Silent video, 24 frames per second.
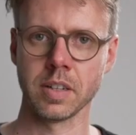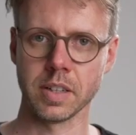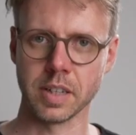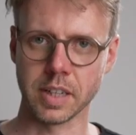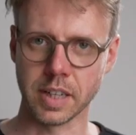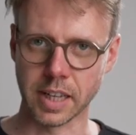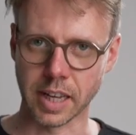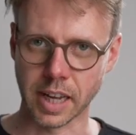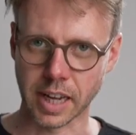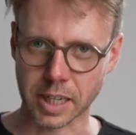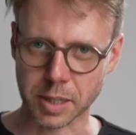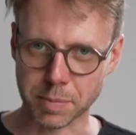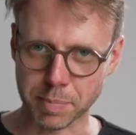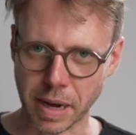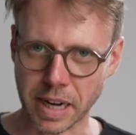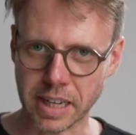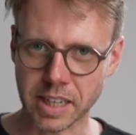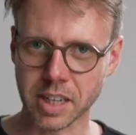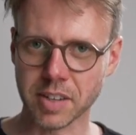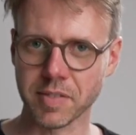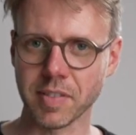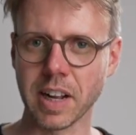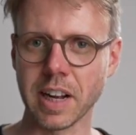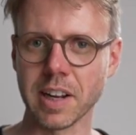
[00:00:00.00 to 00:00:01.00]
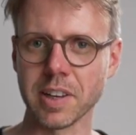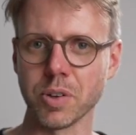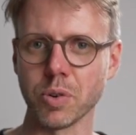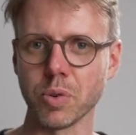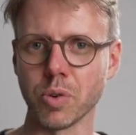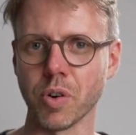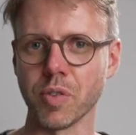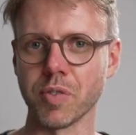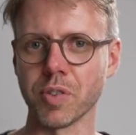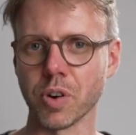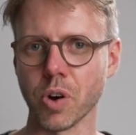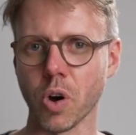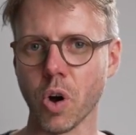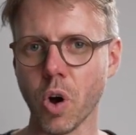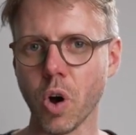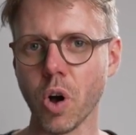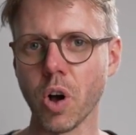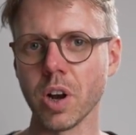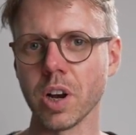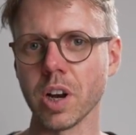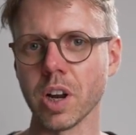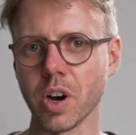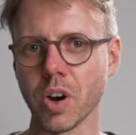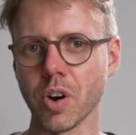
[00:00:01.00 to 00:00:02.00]
expected value over
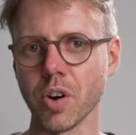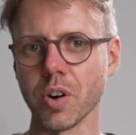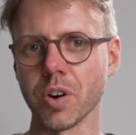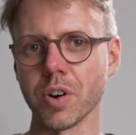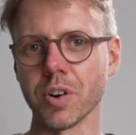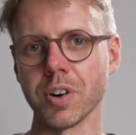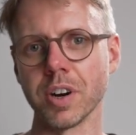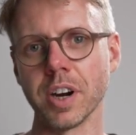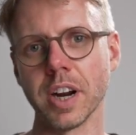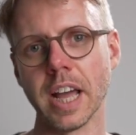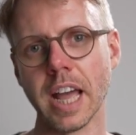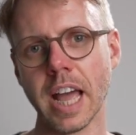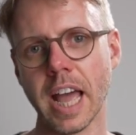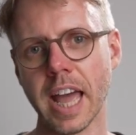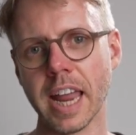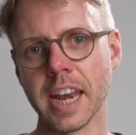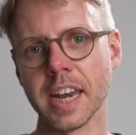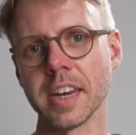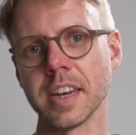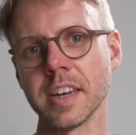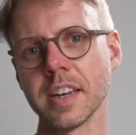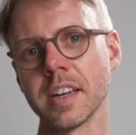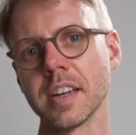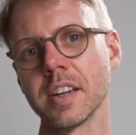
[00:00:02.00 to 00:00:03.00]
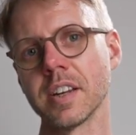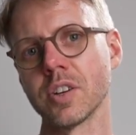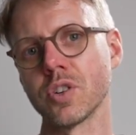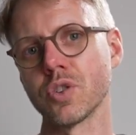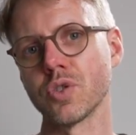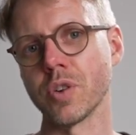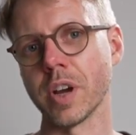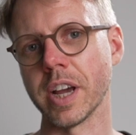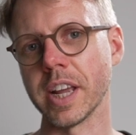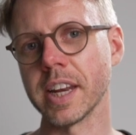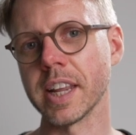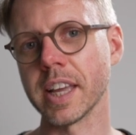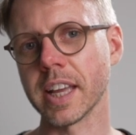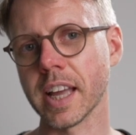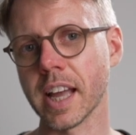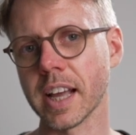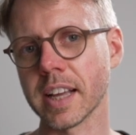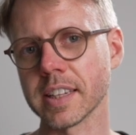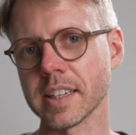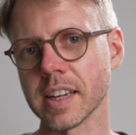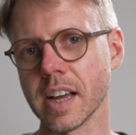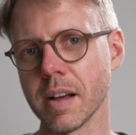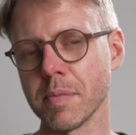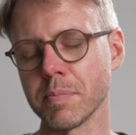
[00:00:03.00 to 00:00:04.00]
all our n training
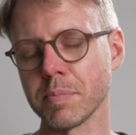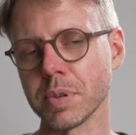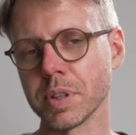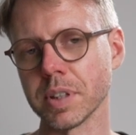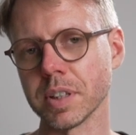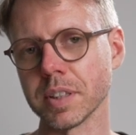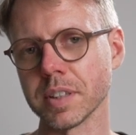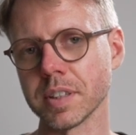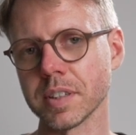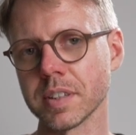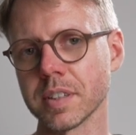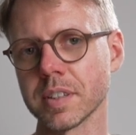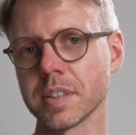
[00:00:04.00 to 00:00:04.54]
examples,